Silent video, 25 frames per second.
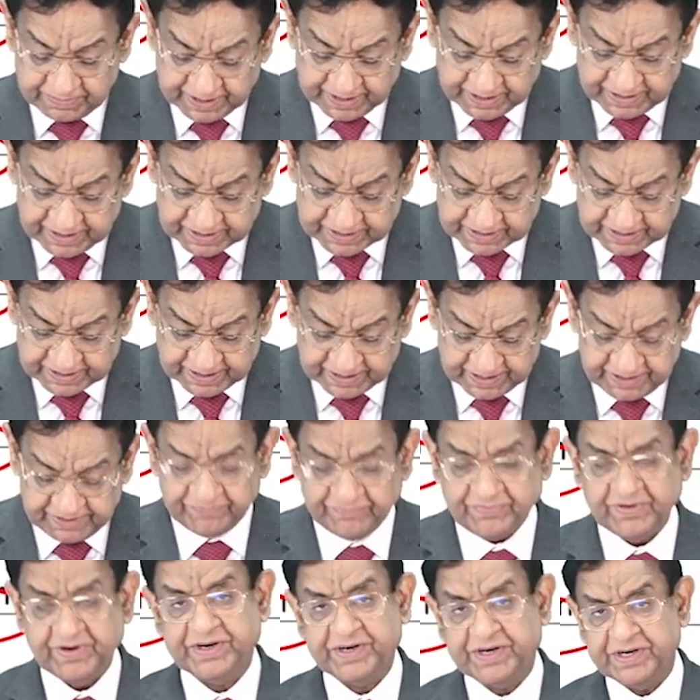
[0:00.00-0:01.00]
Here, the
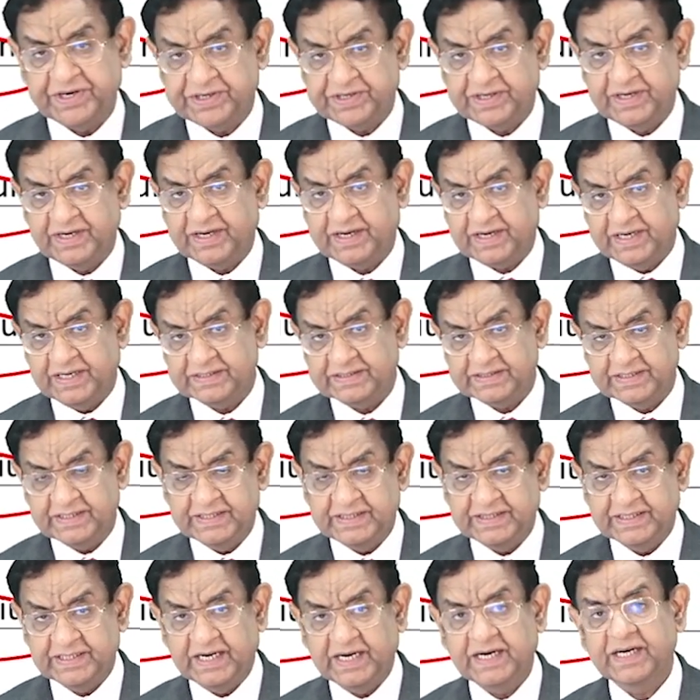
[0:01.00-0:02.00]
infiltration occurs
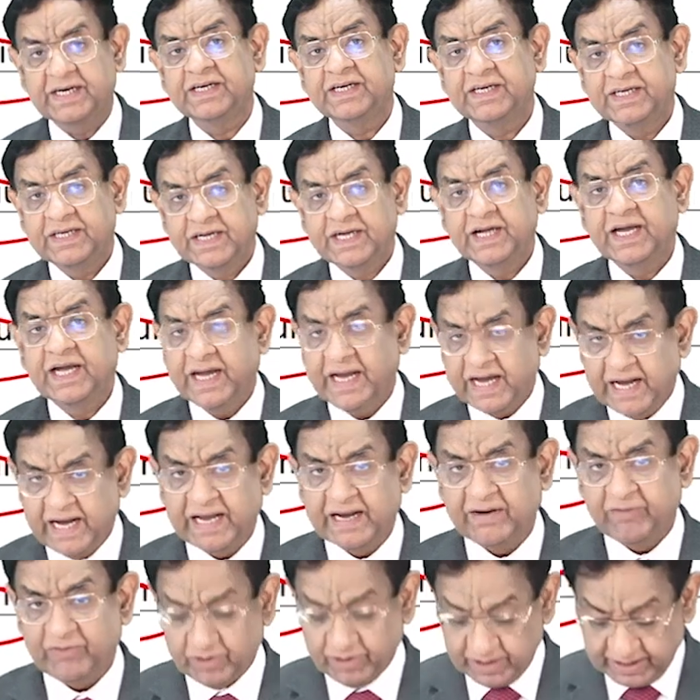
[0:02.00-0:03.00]
in the
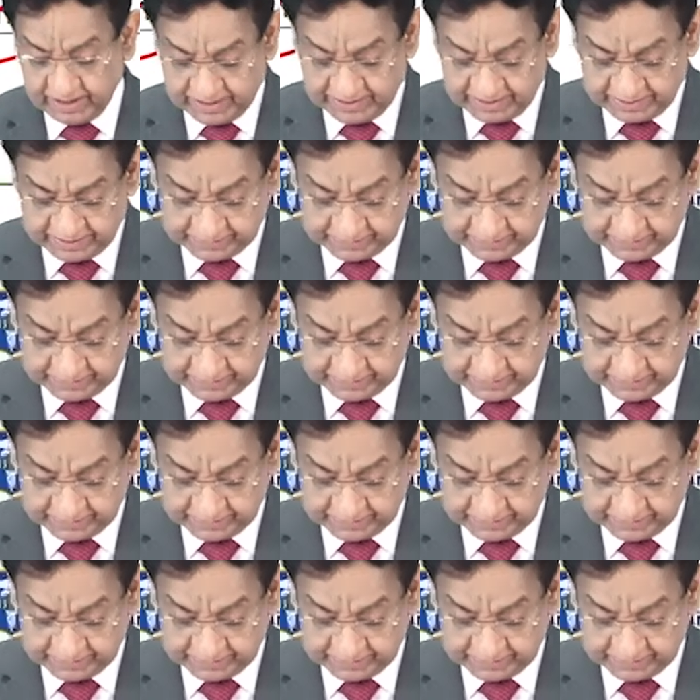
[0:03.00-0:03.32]
alveoli.